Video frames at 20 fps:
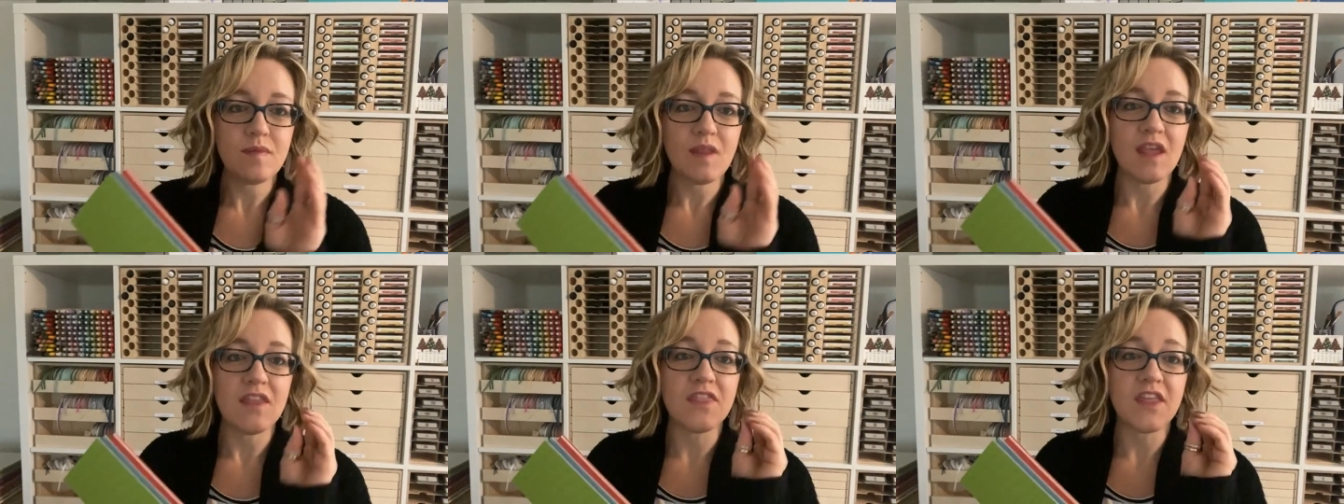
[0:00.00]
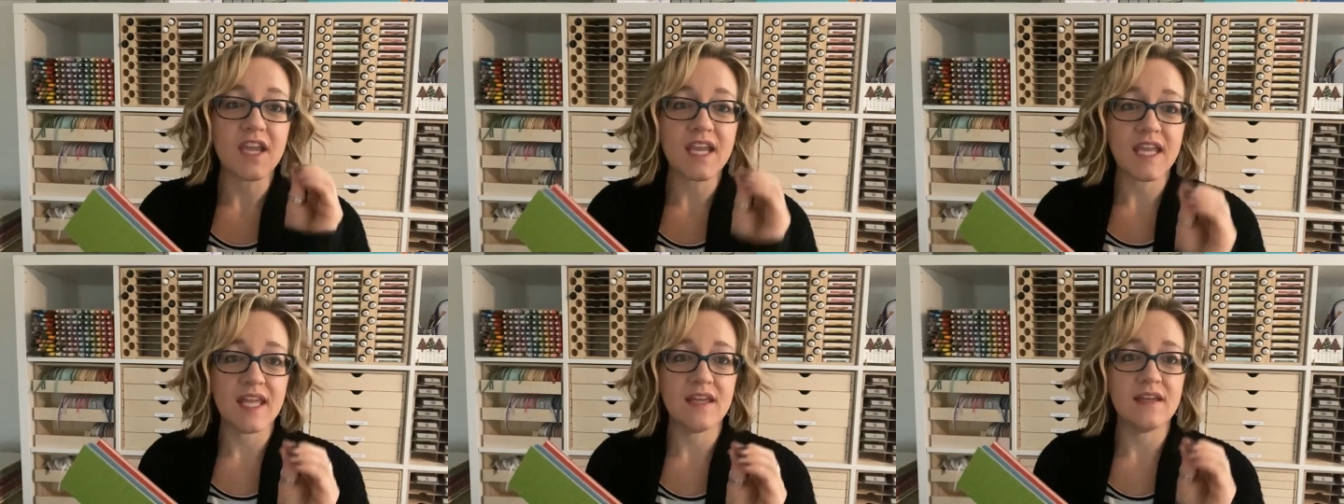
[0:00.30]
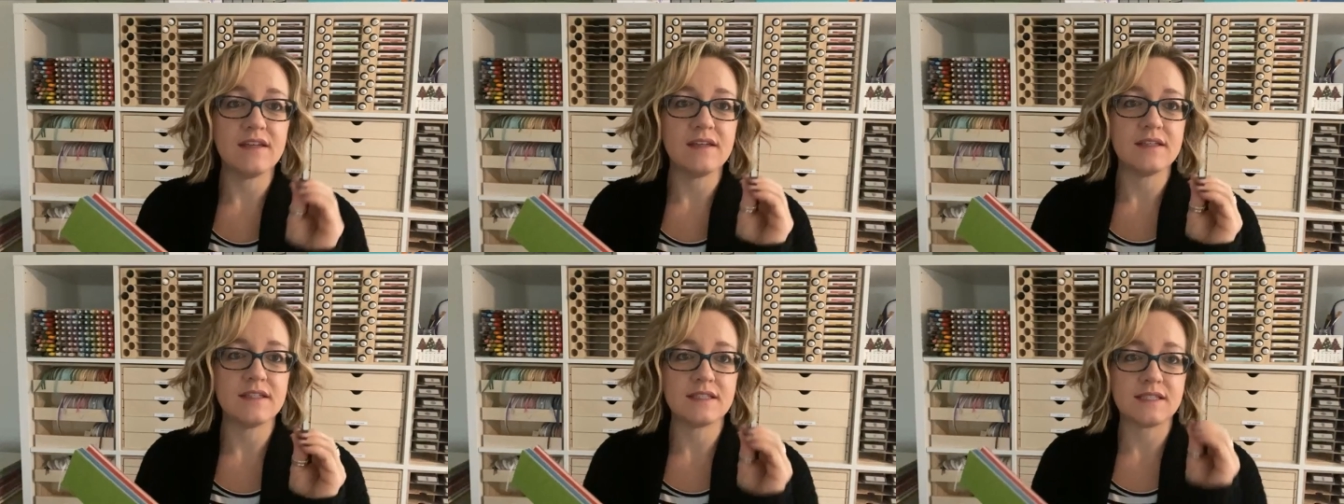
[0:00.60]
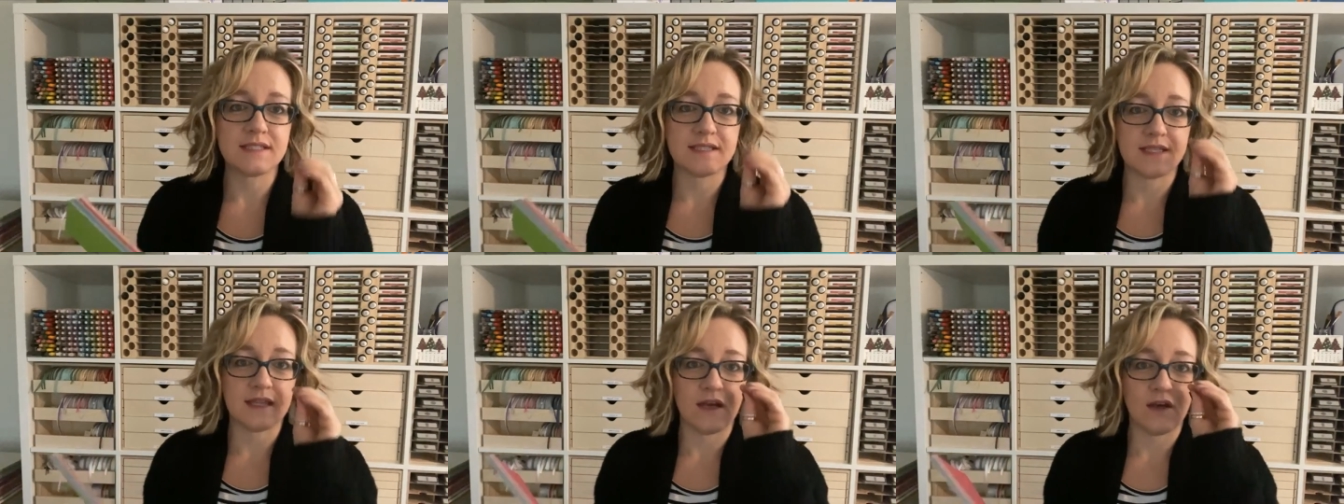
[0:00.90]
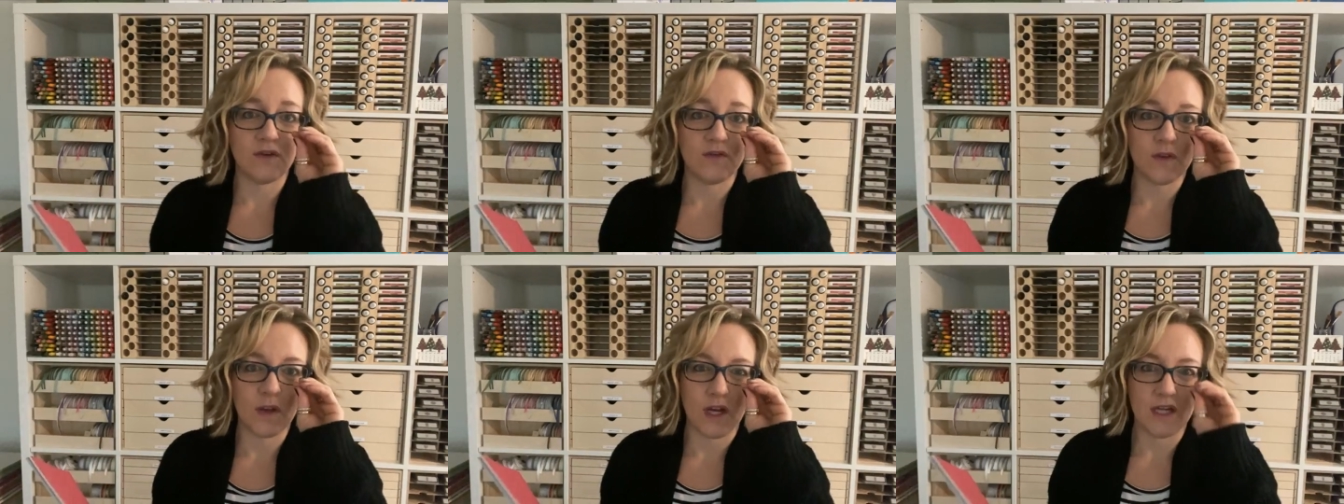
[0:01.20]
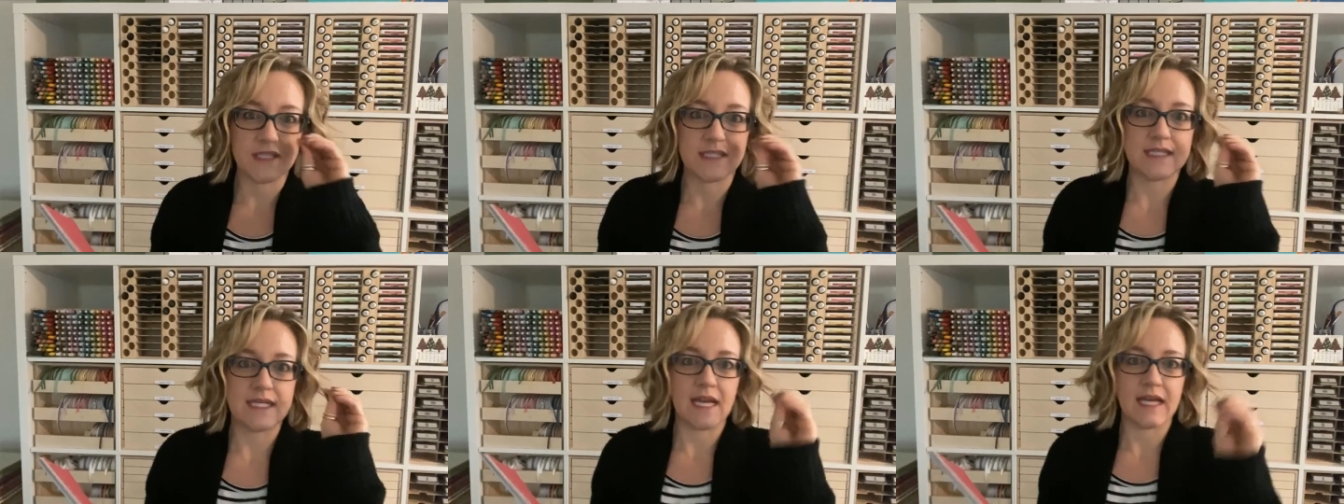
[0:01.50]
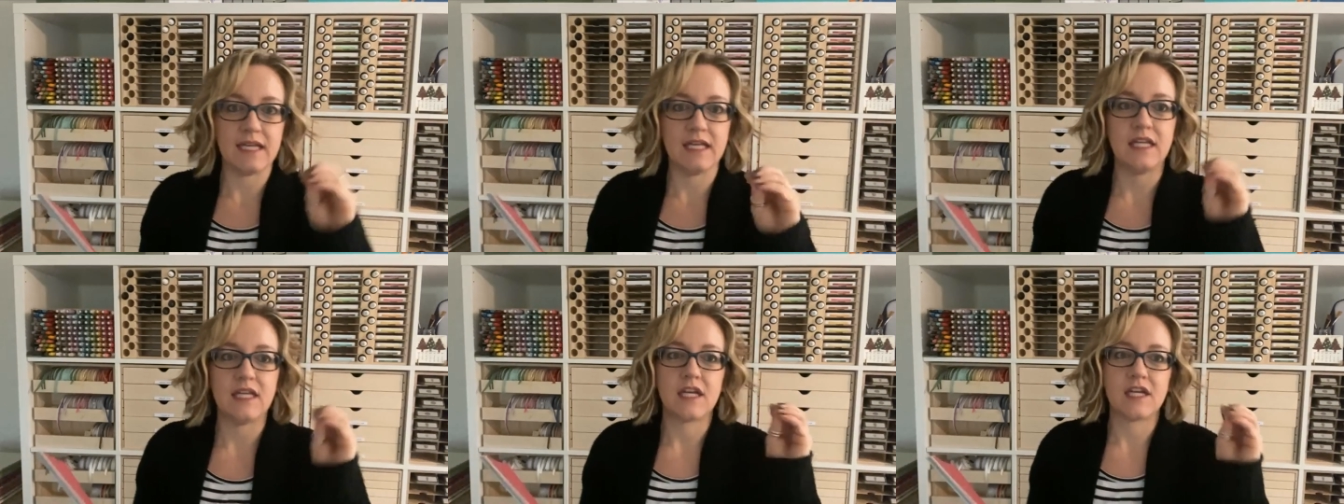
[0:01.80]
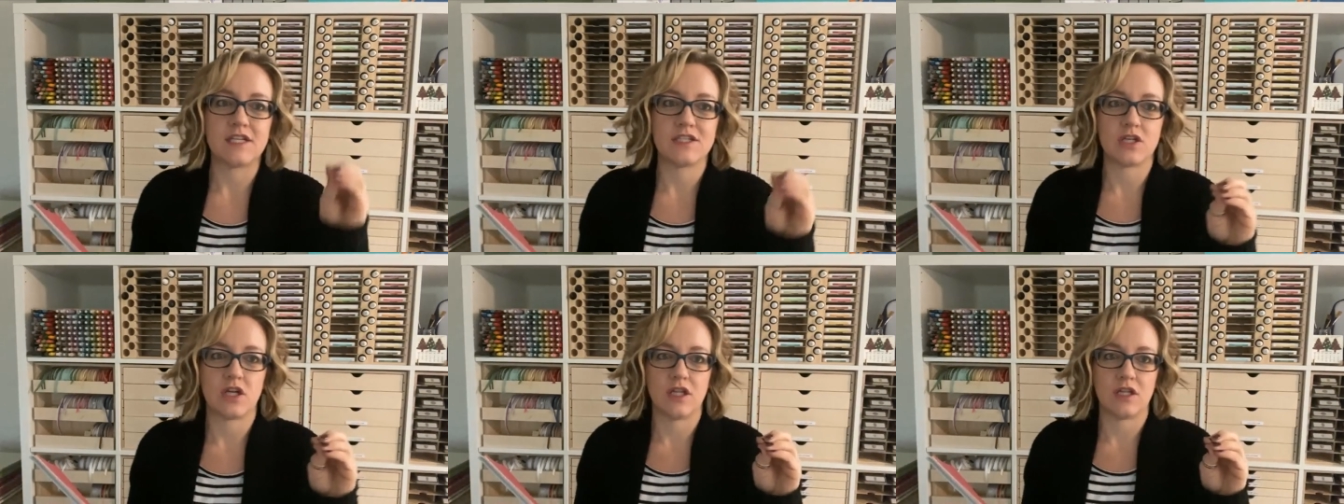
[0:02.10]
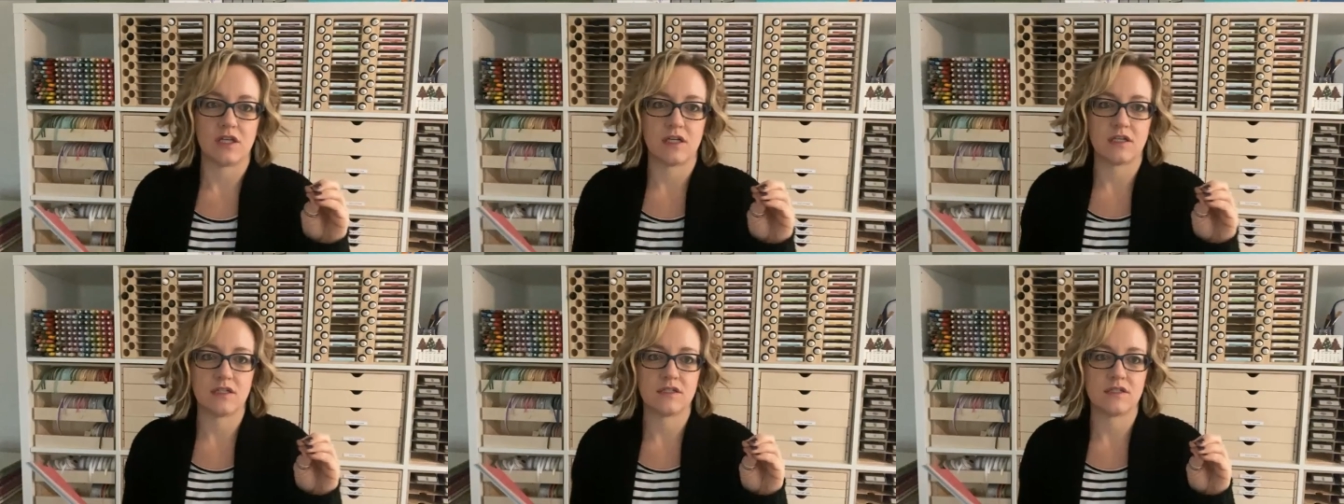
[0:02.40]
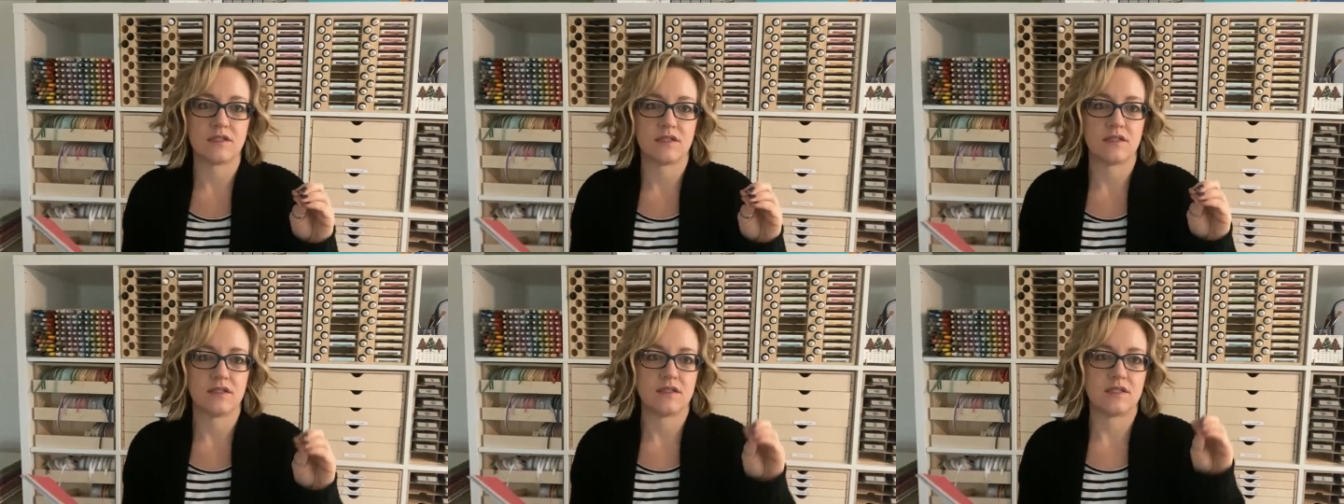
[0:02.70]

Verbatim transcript: the kit itself costs $99.